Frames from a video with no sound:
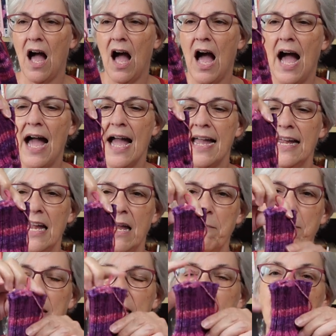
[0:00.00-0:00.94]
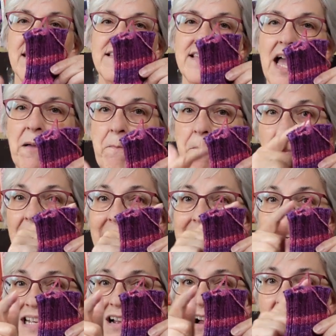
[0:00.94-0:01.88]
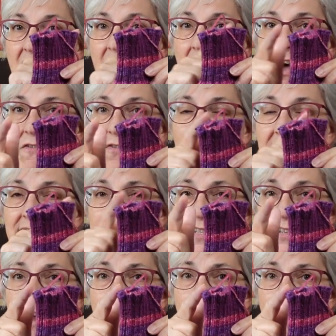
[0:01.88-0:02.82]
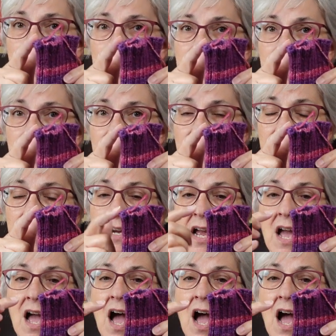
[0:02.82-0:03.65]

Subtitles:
I'm binding off at the top here.